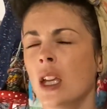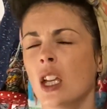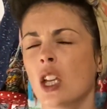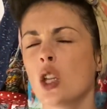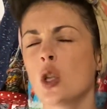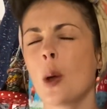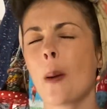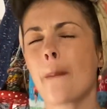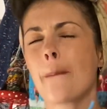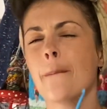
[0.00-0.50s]
you
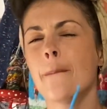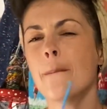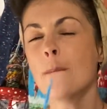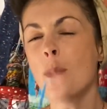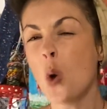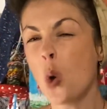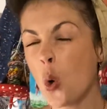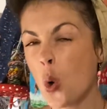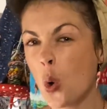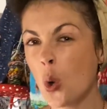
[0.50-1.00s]
know,
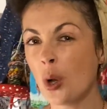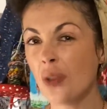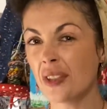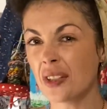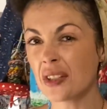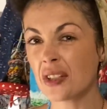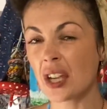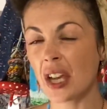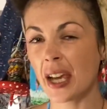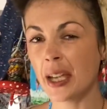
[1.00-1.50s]
more
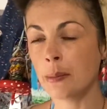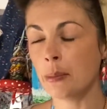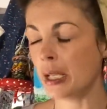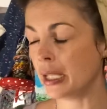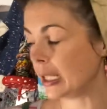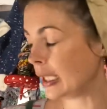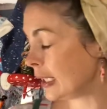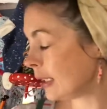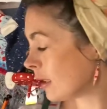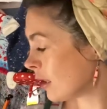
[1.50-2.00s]
than 10
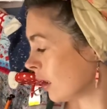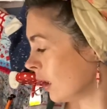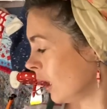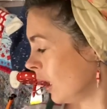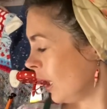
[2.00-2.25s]
minis,